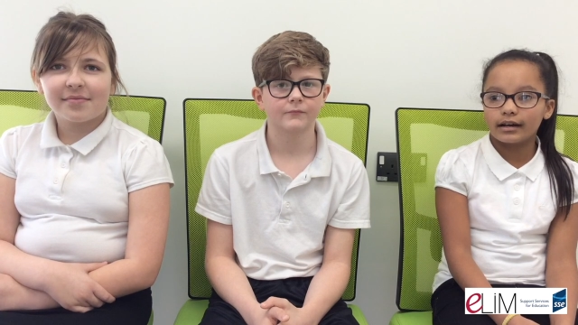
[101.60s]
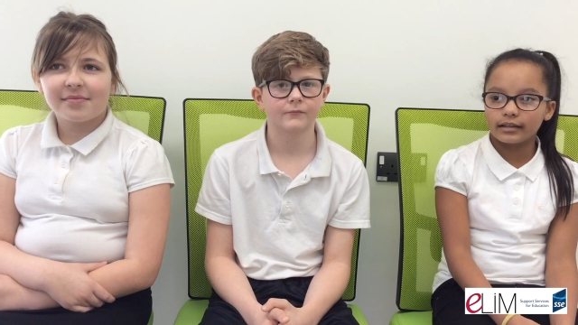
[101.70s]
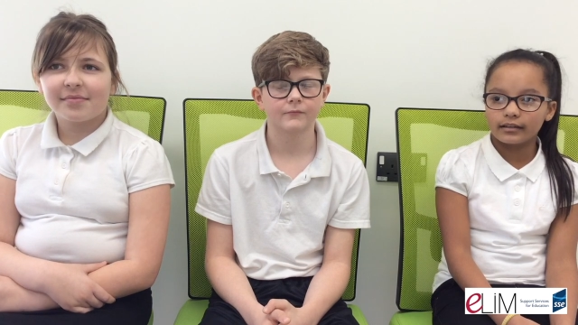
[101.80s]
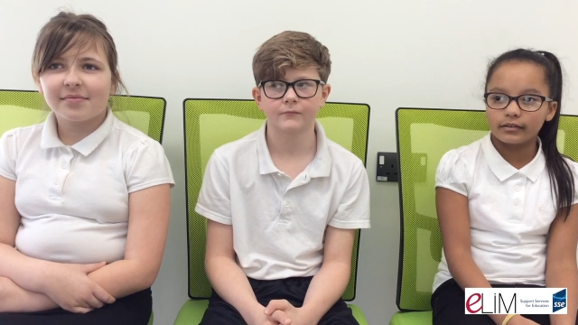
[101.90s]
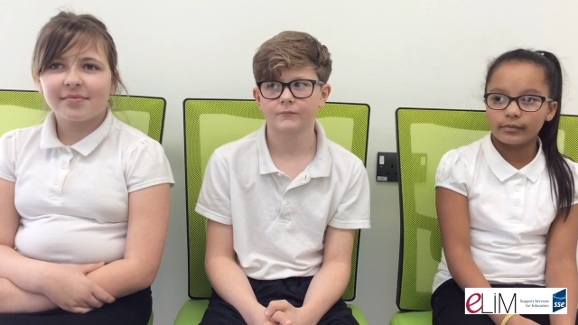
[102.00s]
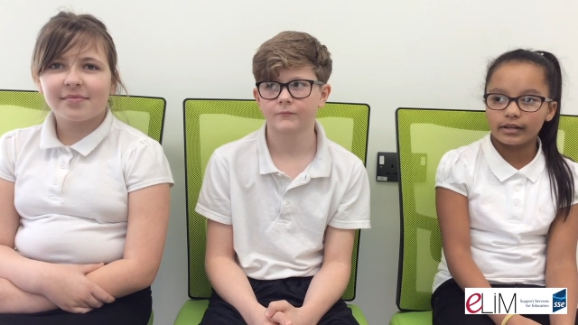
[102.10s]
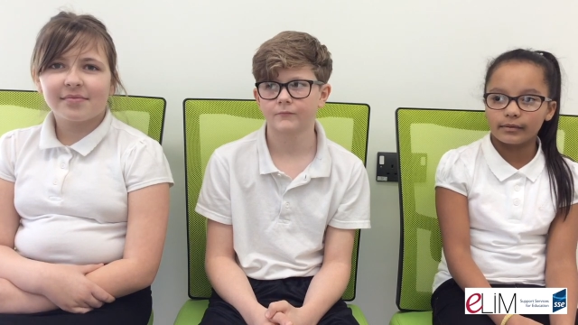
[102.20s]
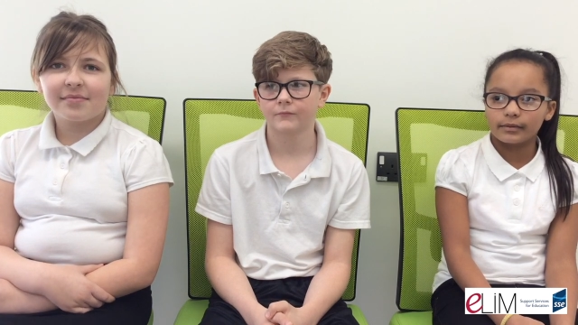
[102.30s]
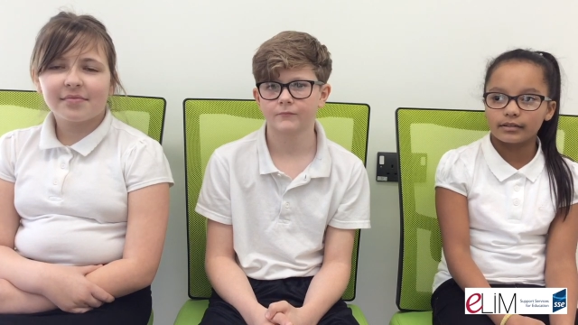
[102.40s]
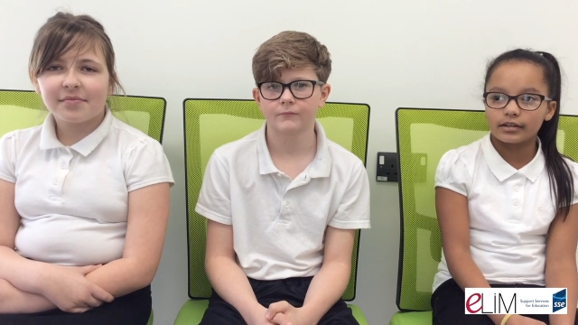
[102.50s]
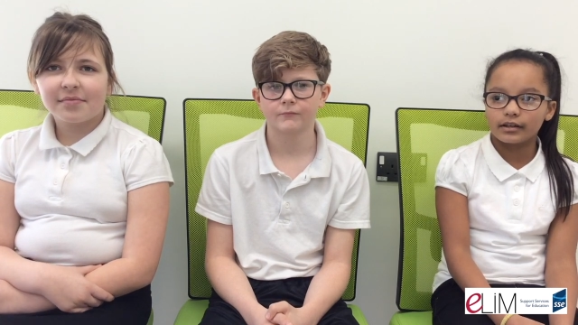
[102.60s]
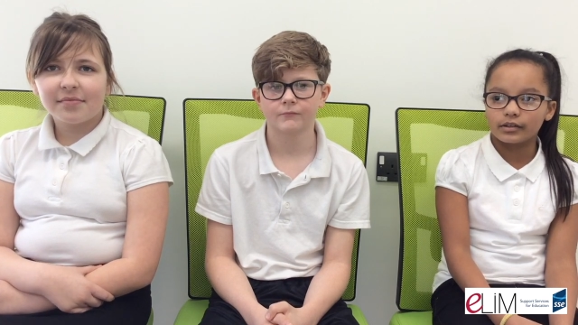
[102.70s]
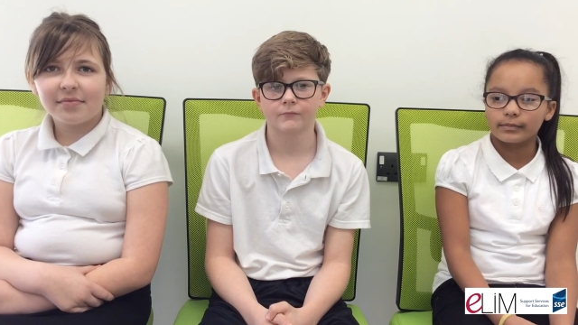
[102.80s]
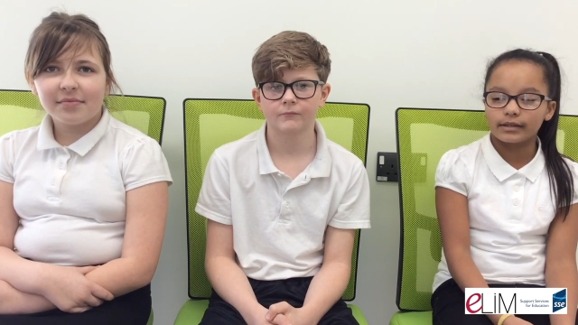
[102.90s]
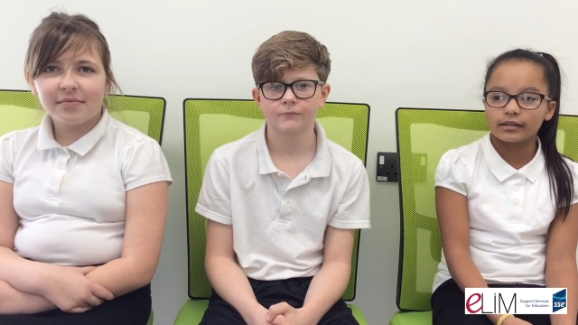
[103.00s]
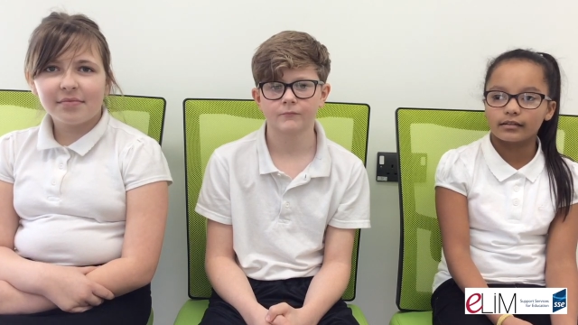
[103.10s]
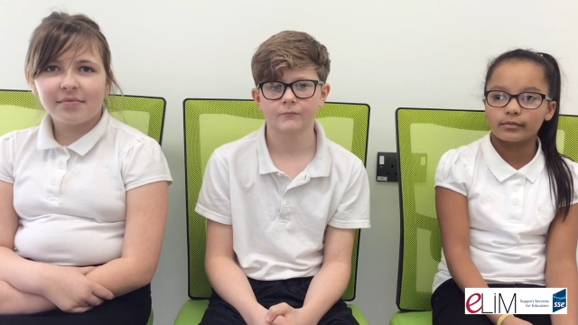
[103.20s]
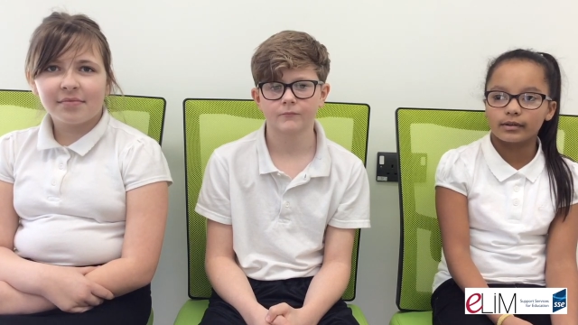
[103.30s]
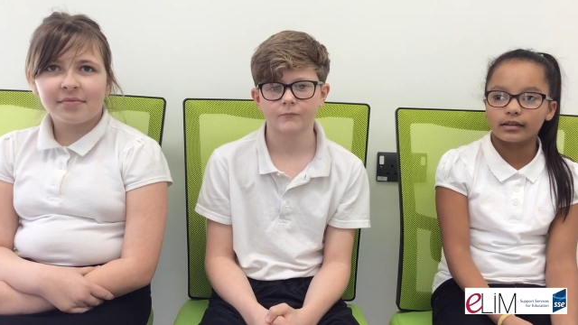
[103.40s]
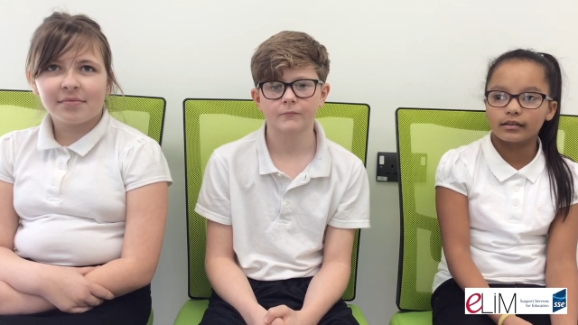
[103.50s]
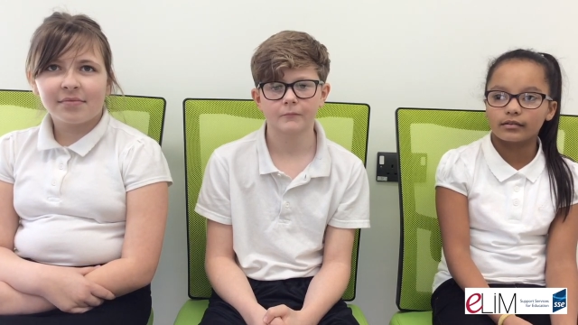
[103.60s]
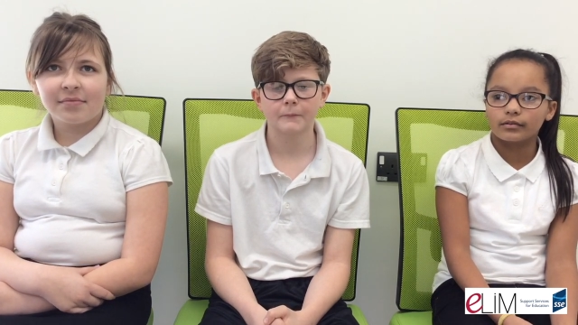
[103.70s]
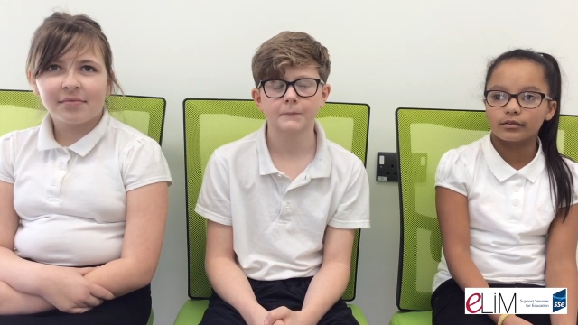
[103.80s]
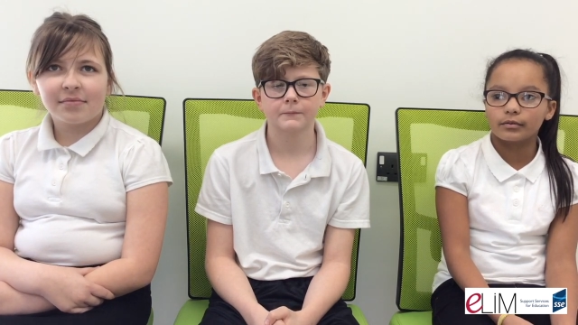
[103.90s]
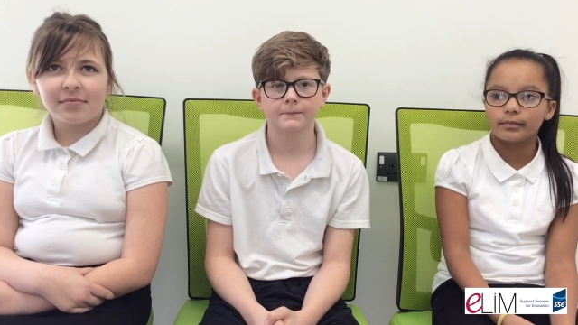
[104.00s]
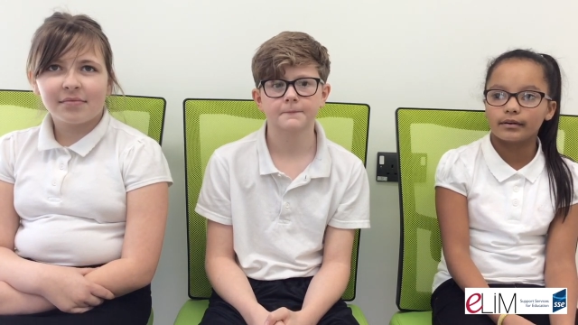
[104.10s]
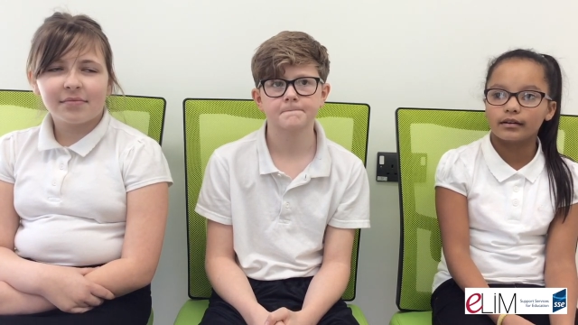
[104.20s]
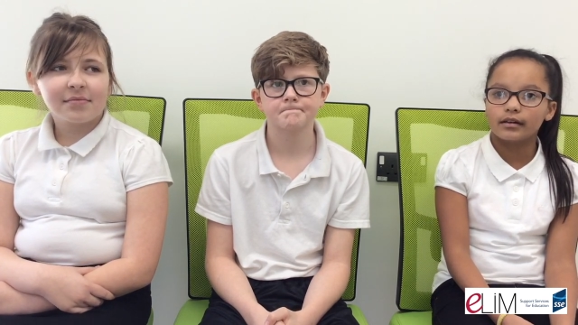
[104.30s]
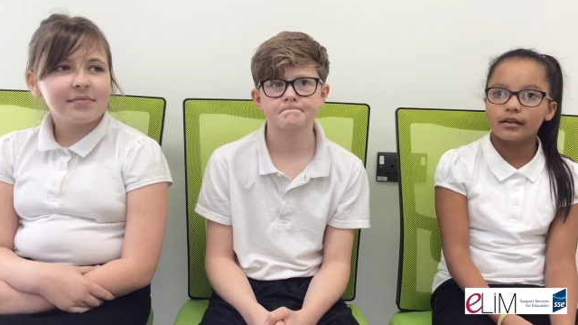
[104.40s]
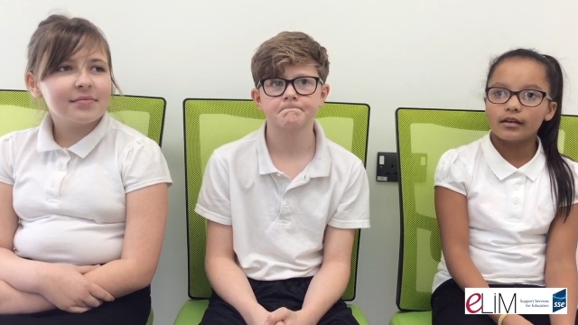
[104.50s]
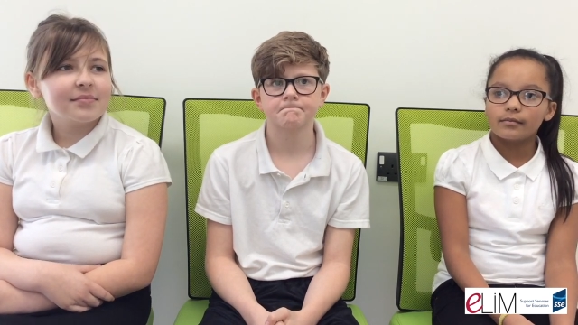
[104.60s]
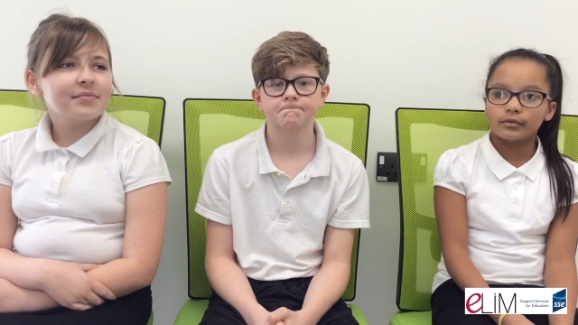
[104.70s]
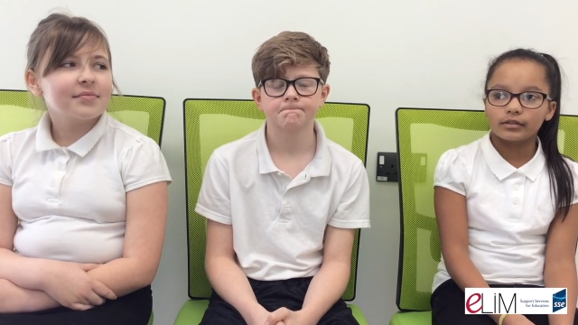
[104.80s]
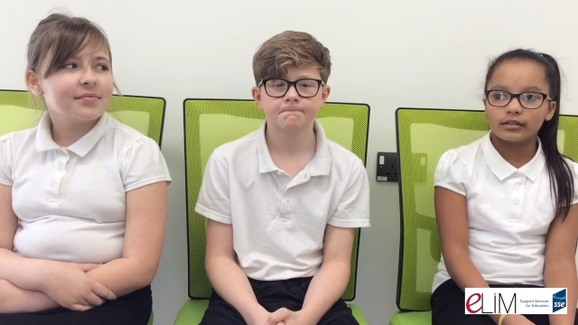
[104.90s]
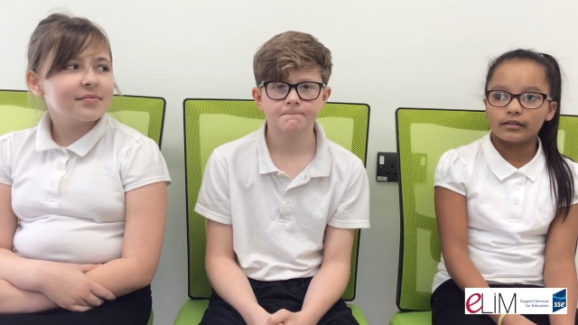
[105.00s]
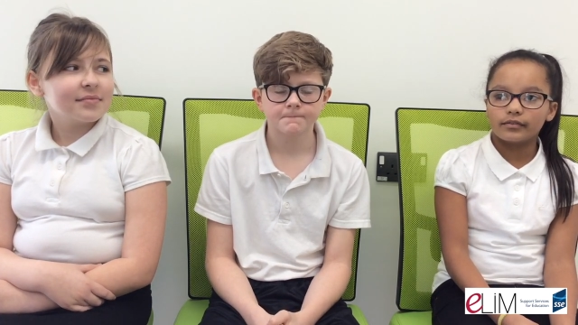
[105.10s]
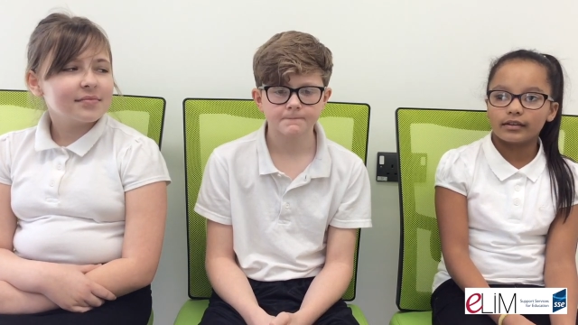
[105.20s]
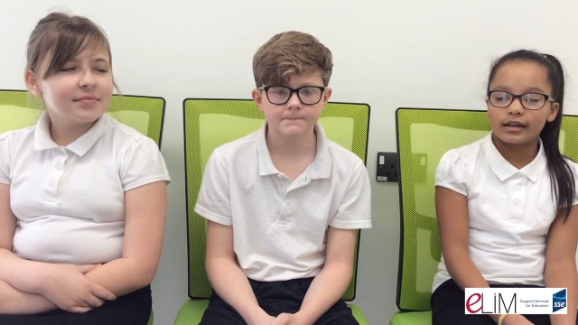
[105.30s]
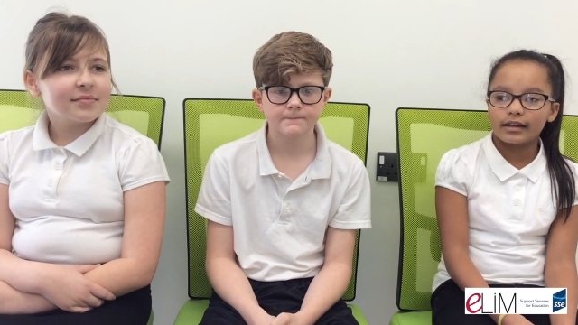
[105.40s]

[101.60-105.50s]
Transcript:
Speaker 1: I learn when I'm a child because we can also put more stuff in